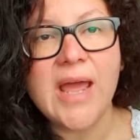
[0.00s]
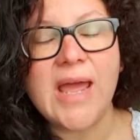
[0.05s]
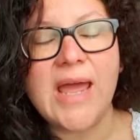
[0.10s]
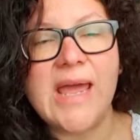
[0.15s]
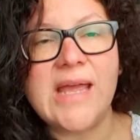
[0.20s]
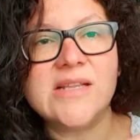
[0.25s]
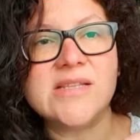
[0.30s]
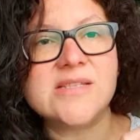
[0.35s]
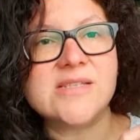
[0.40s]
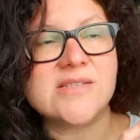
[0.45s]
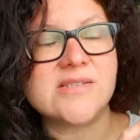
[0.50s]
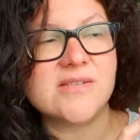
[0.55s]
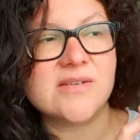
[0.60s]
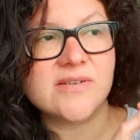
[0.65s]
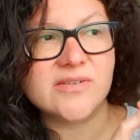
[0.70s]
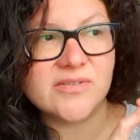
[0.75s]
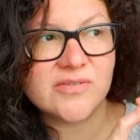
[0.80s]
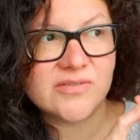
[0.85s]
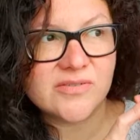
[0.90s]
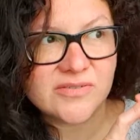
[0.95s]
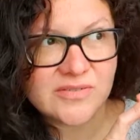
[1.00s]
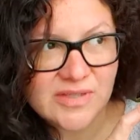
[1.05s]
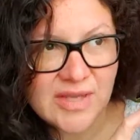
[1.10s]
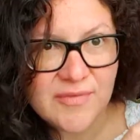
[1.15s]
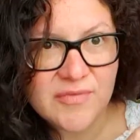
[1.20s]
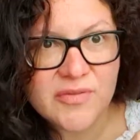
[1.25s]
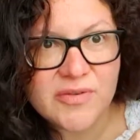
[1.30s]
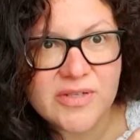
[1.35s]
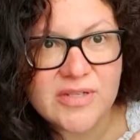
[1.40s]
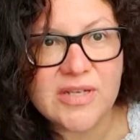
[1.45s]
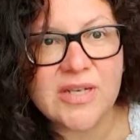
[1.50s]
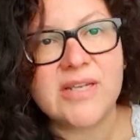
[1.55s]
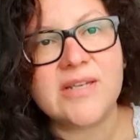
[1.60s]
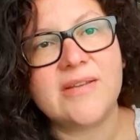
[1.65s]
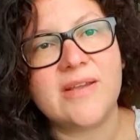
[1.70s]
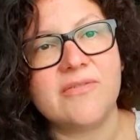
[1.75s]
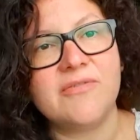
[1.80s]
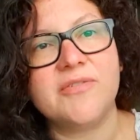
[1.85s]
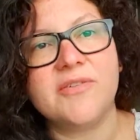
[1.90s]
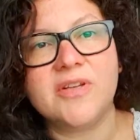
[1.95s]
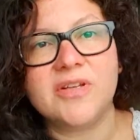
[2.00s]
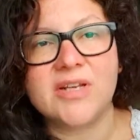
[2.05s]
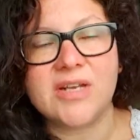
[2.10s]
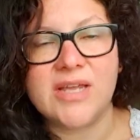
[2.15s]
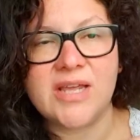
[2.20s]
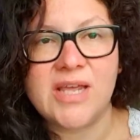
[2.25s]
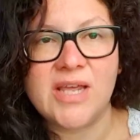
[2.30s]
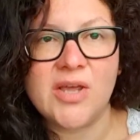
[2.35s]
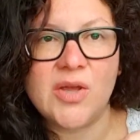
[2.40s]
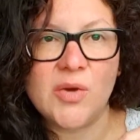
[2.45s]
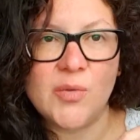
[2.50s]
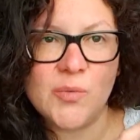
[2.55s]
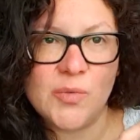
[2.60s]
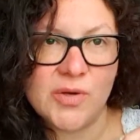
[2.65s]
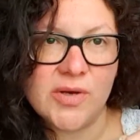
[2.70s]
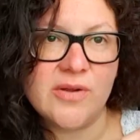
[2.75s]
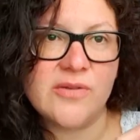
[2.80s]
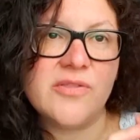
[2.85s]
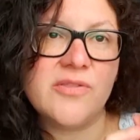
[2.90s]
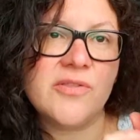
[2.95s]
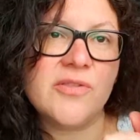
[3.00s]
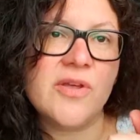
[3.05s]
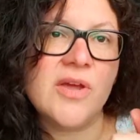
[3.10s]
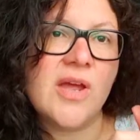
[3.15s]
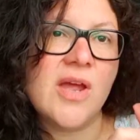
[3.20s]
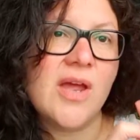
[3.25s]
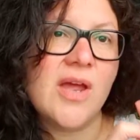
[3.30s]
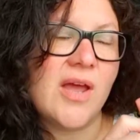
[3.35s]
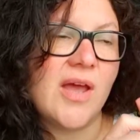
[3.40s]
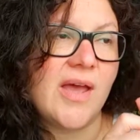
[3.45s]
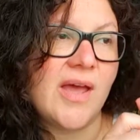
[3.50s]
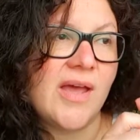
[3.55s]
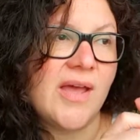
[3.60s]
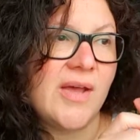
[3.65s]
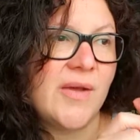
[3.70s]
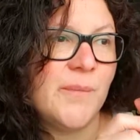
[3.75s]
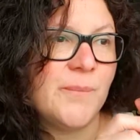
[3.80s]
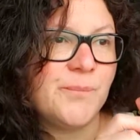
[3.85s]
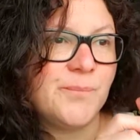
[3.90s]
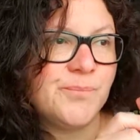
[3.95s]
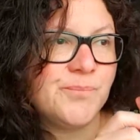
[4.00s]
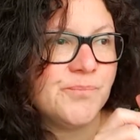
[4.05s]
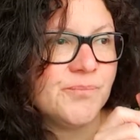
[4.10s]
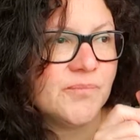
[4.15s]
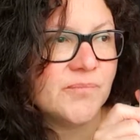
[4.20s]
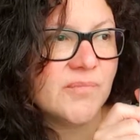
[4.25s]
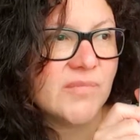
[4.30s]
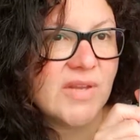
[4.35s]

It's definitely, definitely worth um,